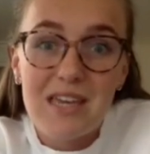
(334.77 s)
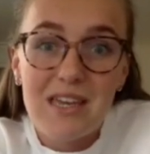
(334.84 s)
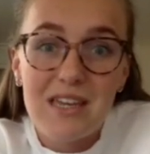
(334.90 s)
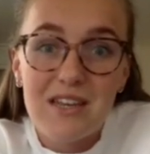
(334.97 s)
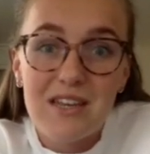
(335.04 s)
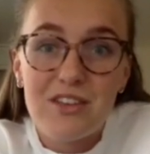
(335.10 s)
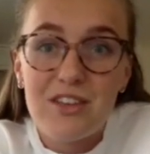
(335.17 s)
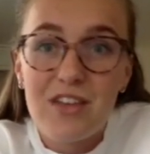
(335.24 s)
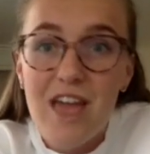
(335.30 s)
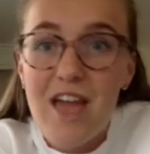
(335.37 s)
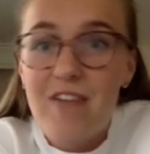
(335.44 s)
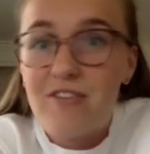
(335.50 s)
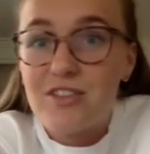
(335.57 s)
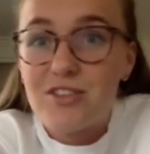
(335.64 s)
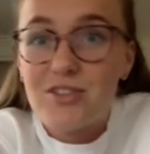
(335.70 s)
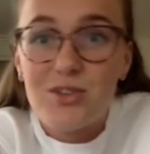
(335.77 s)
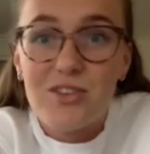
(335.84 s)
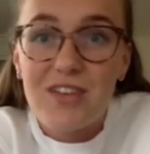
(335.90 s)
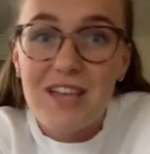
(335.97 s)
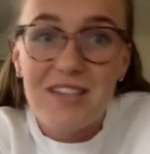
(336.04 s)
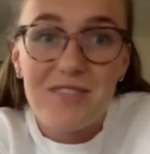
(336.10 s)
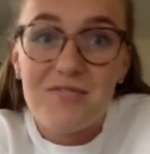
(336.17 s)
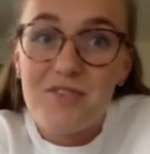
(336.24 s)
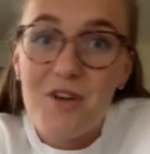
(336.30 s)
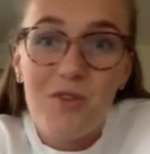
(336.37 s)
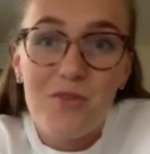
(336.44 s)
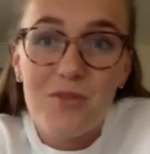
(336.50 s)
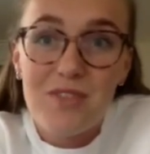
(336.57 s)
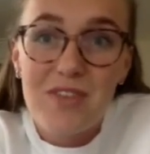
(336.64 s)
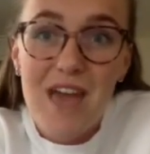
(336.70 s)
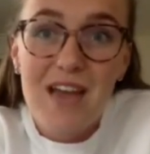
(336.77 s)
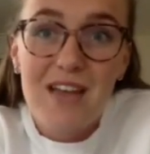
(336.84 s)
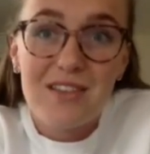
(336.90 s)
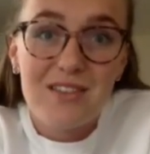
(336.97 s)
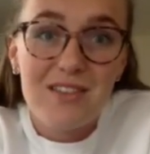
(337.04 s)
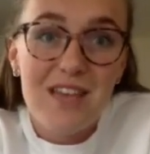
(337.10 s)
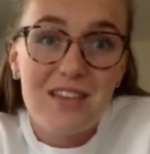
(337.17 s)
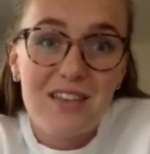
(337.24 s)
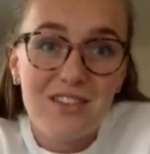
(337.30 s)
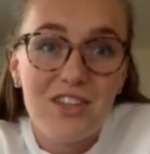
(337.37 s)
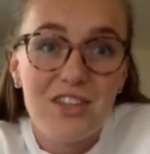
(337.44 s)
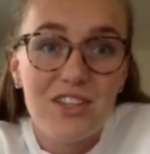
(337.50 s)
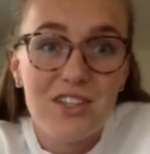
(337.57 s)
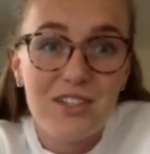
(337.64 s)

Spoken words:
and everyone sort of gets involved with that, so that's good.